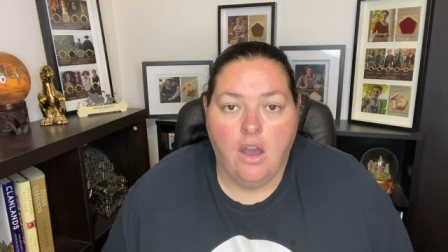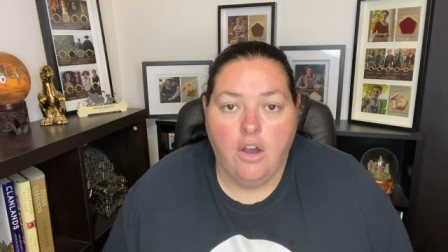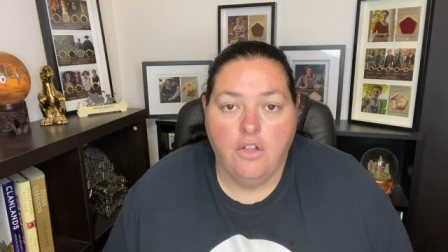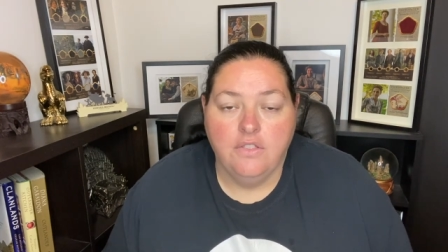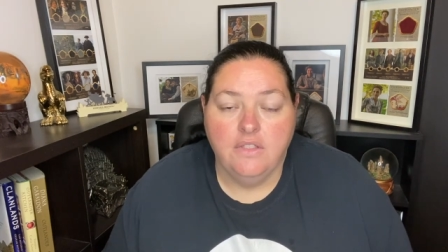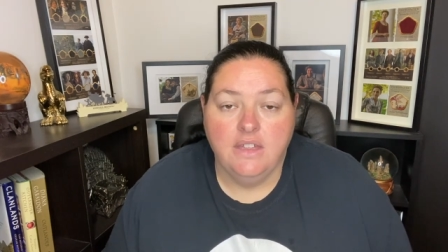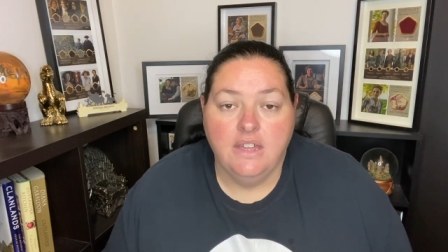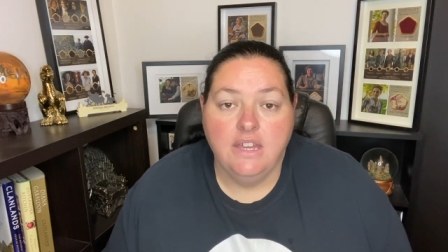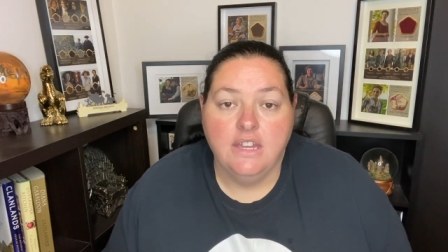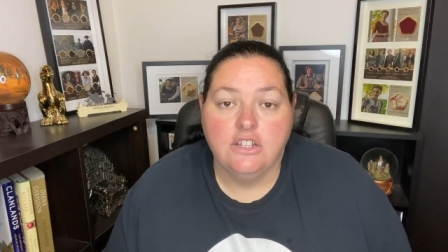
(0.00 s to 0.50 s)

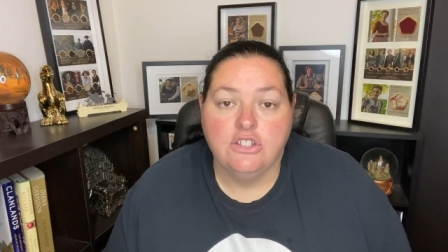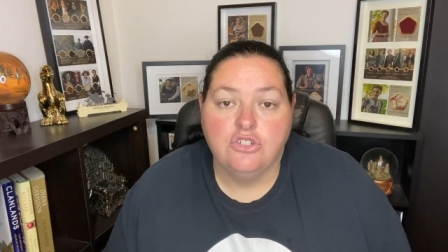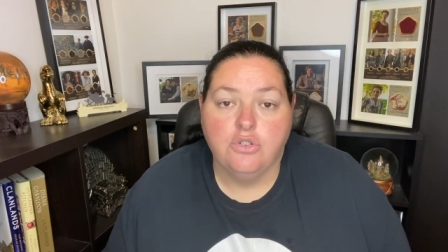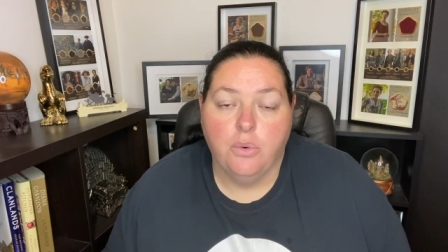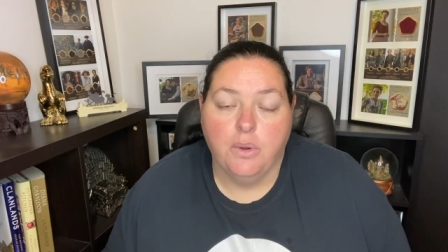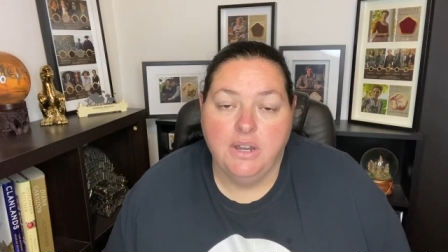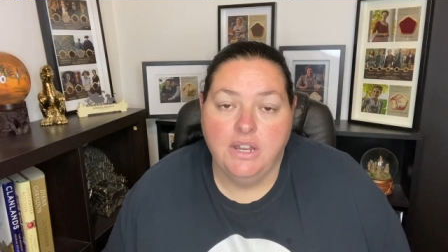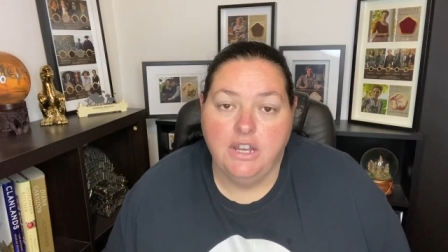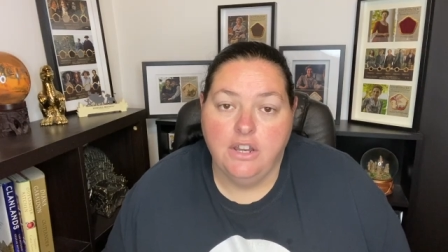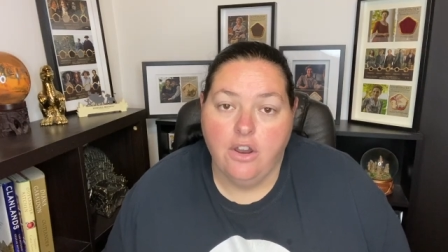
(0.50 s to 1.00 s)
On the
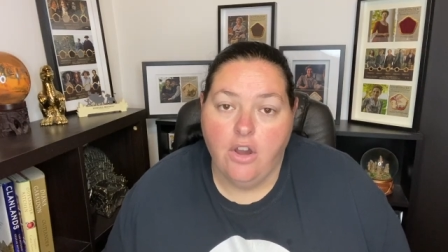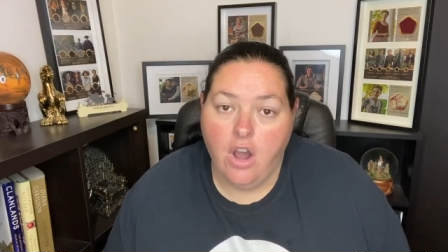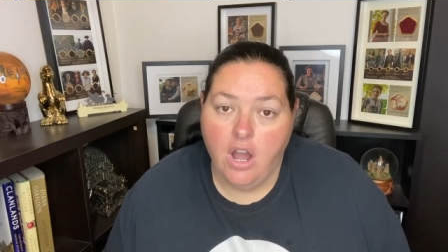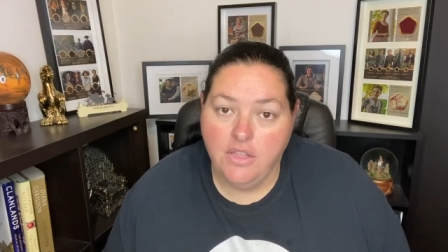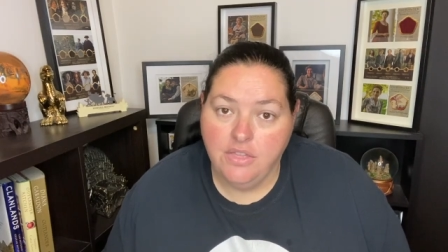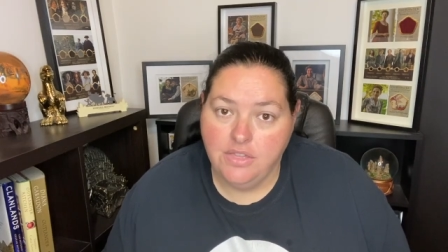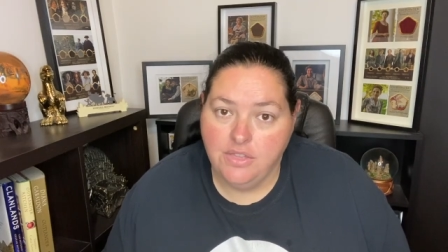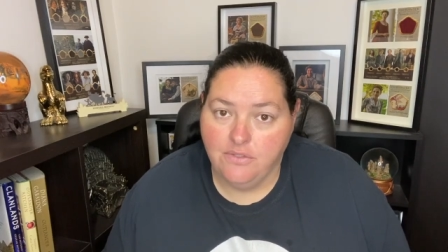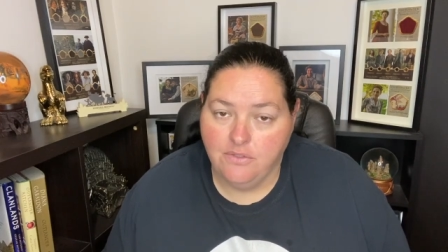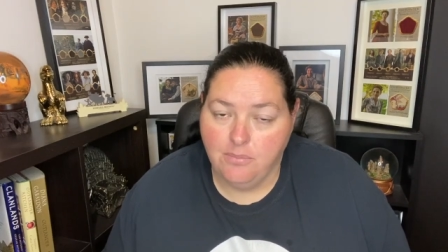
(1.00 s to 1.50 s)

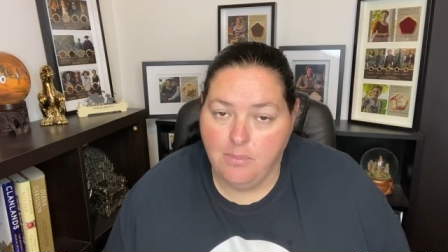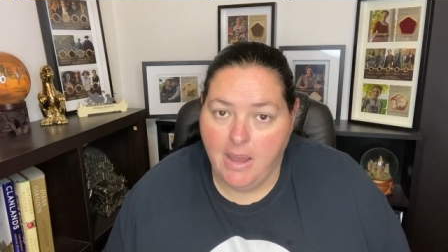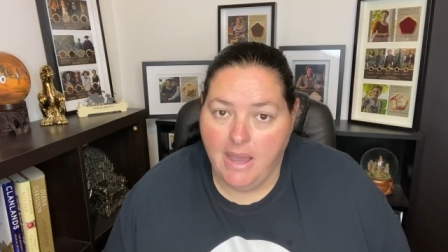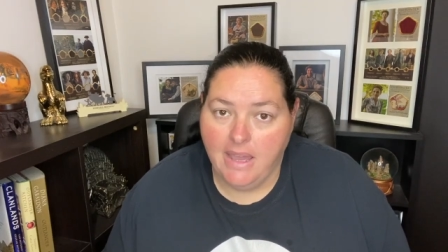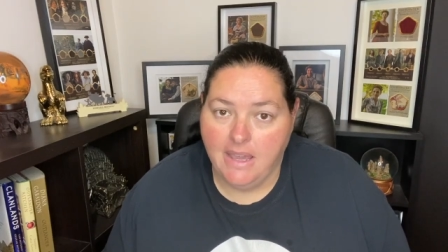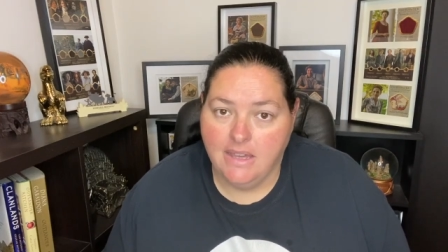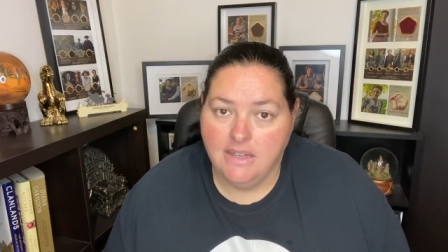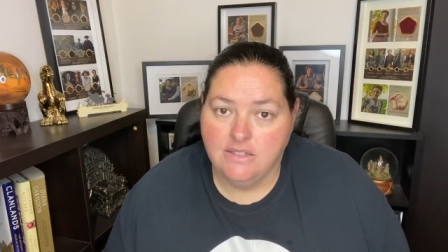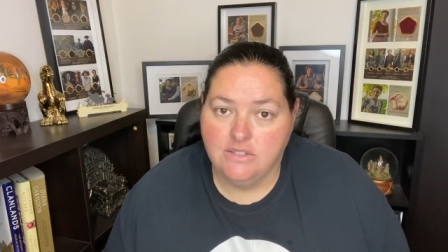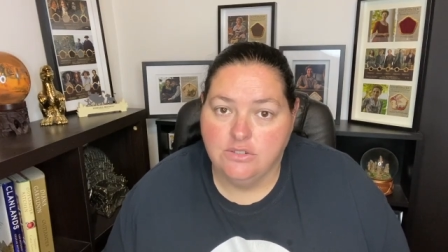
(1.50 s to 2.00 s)
29th of May,